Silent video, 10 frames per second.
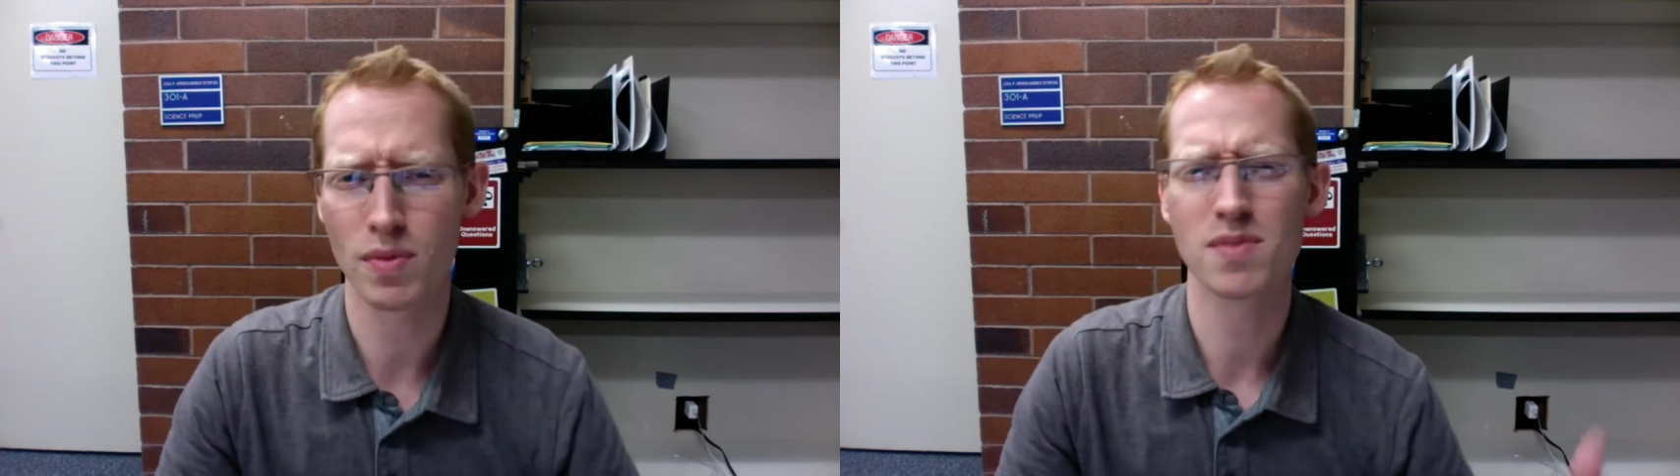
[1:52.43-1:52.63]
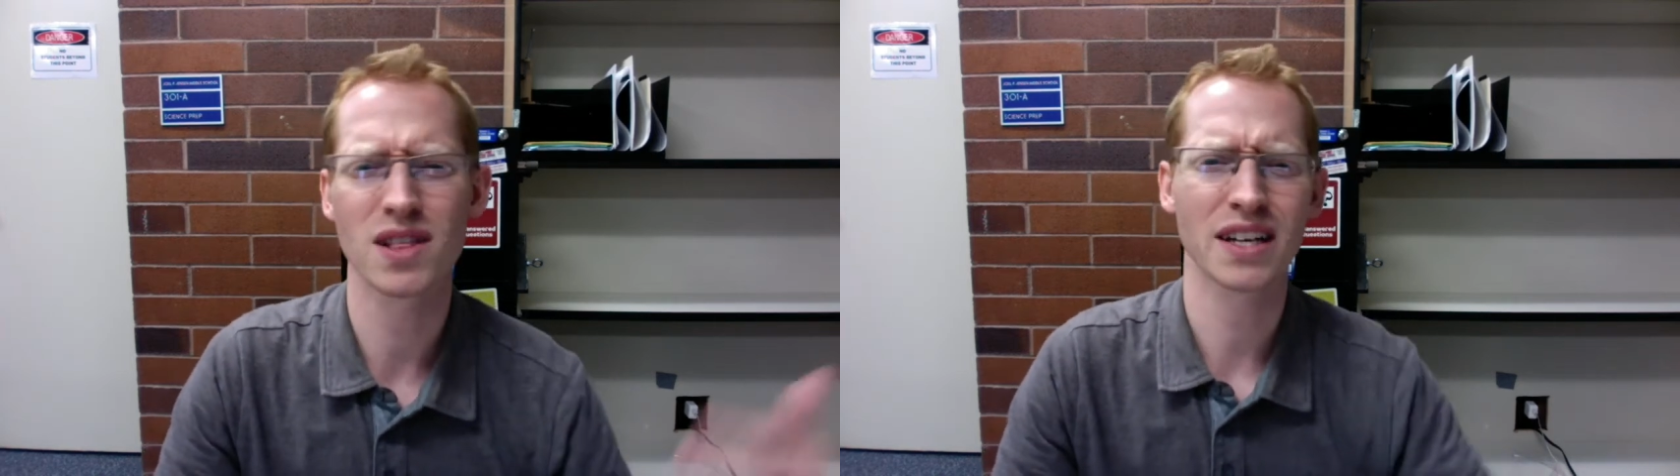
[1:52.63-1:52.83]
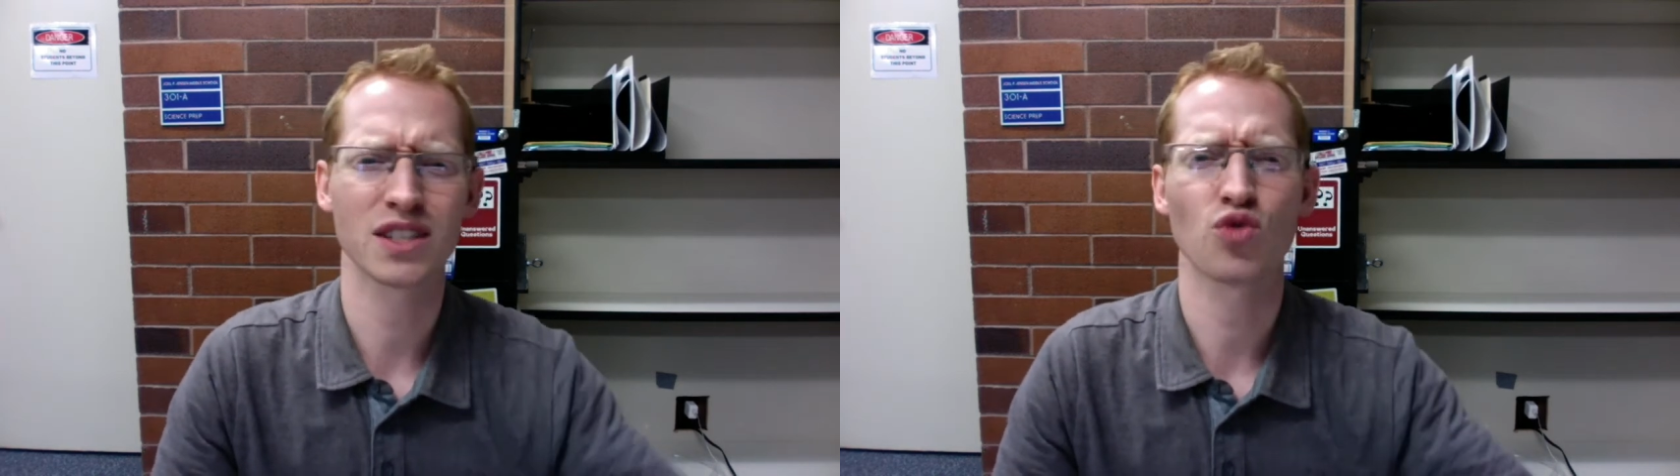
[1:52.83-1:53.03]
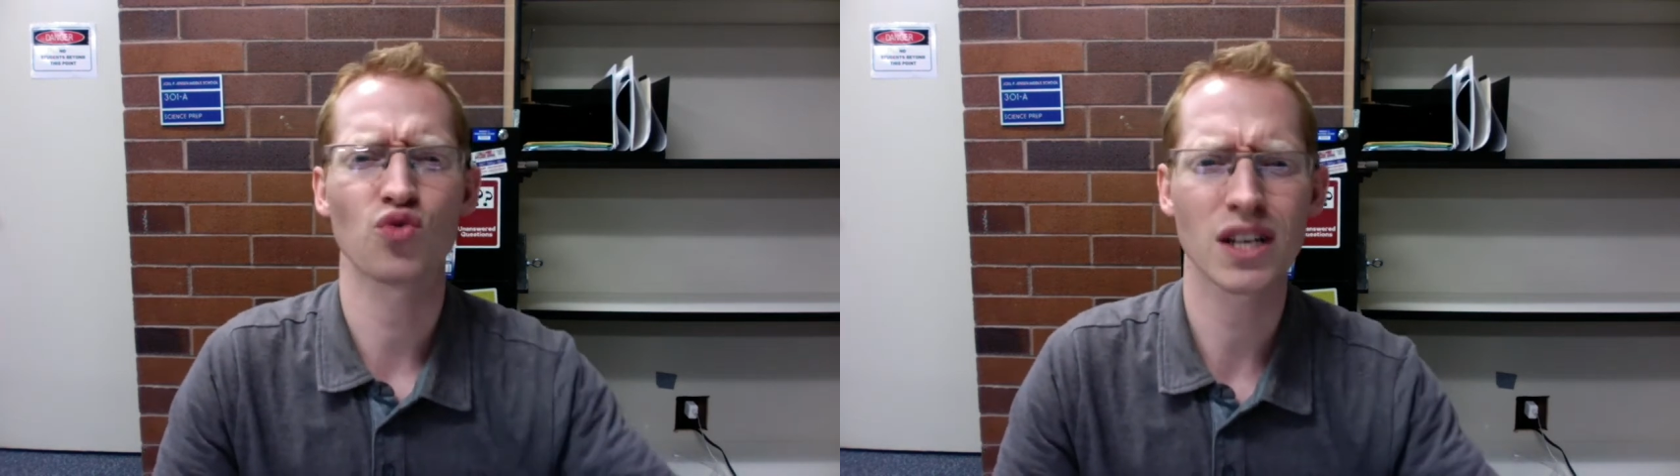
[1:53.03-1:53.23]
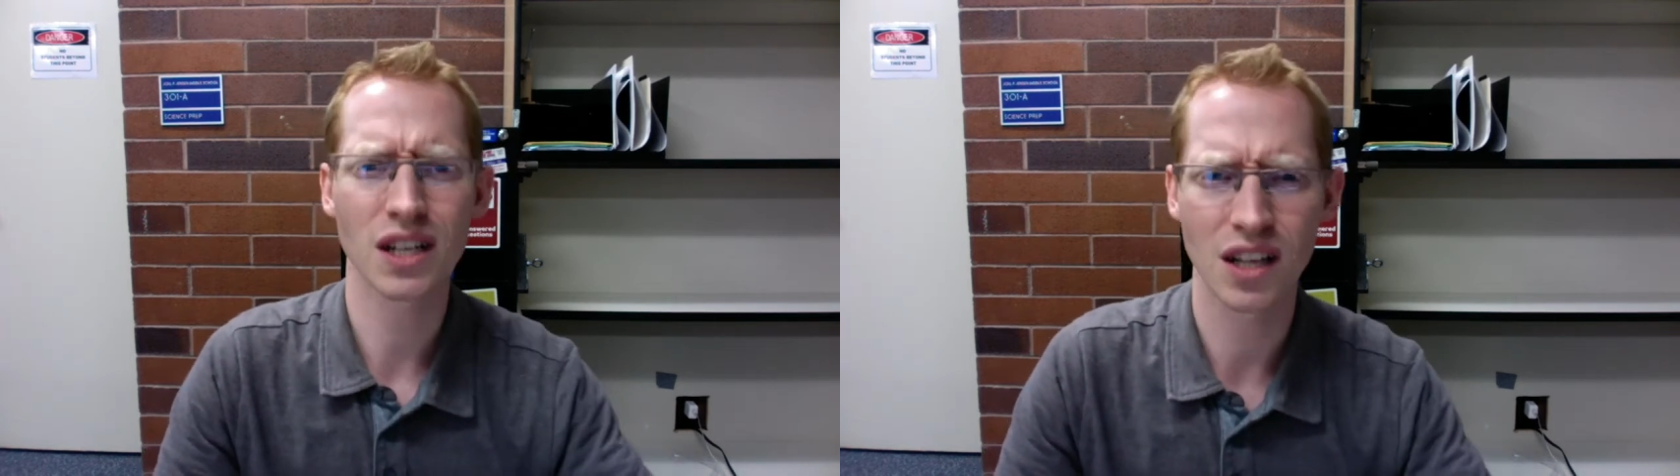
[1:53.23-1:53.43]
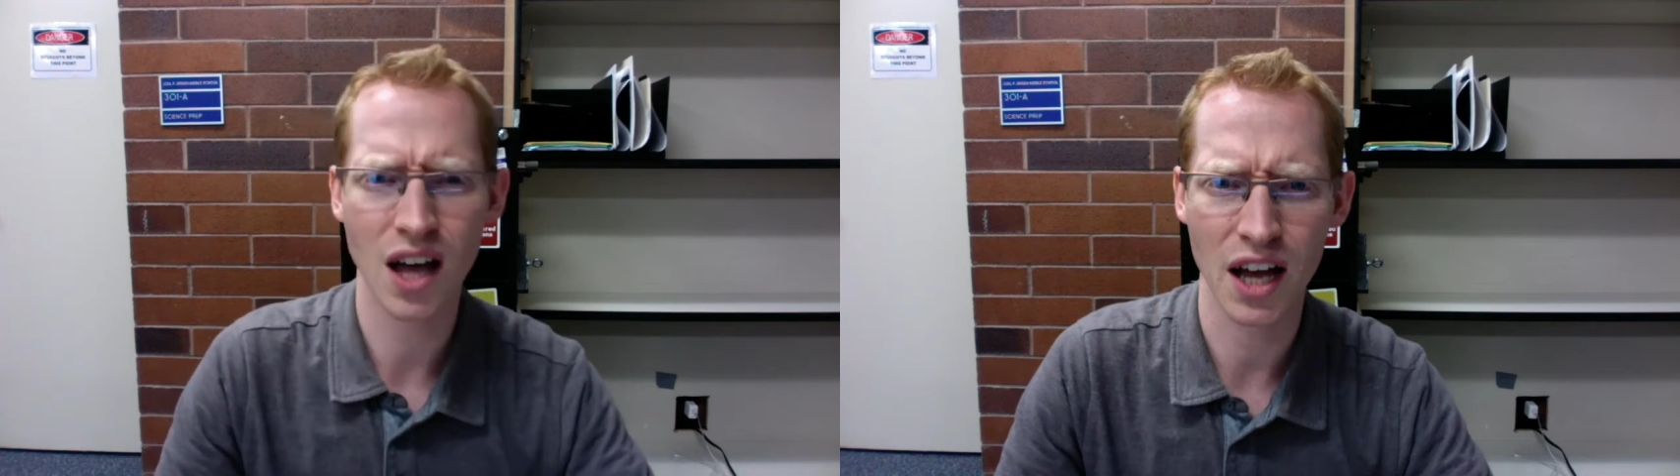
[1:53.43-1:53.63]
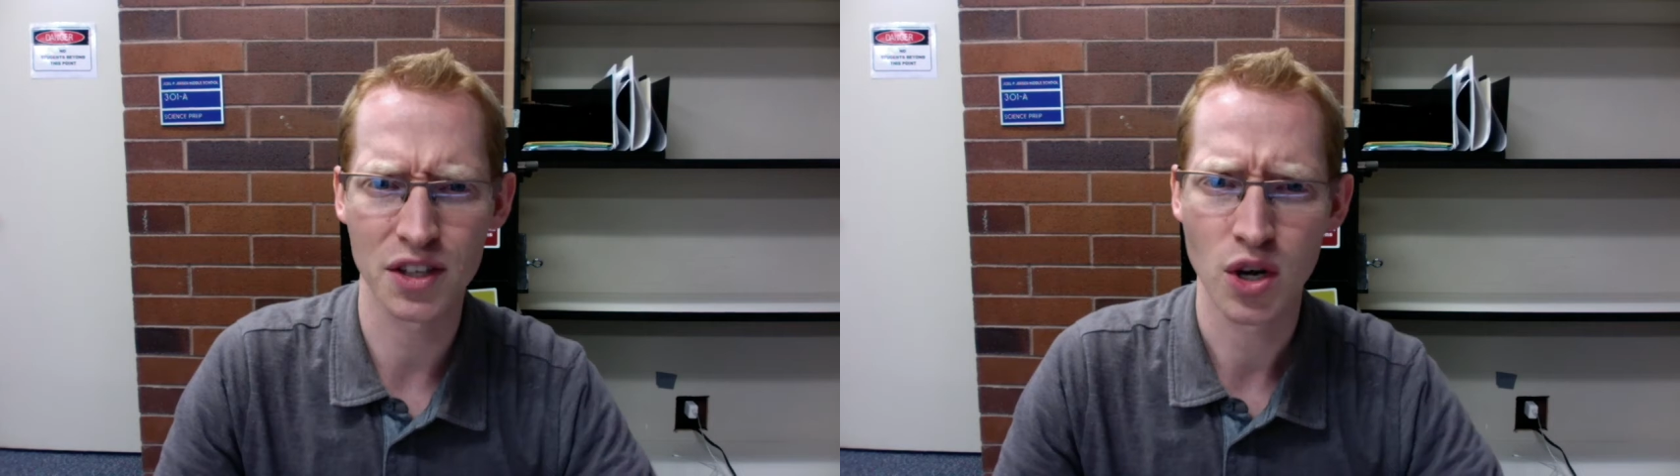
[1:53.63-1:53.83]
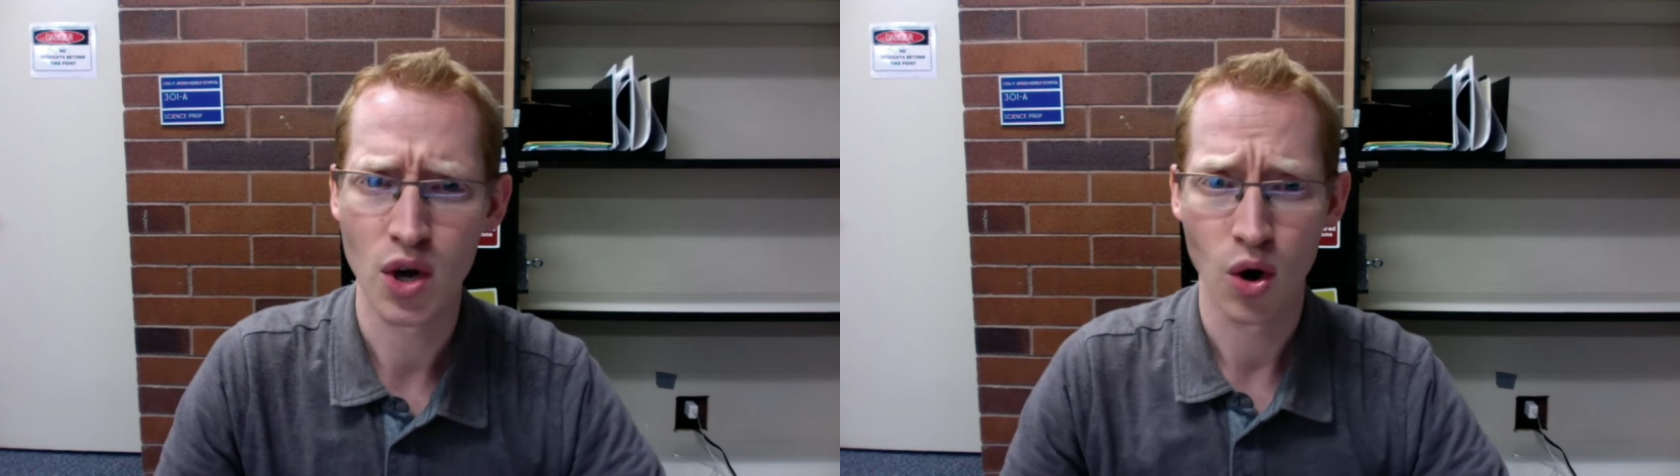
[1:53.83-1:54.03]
Maybe they like to read a lot.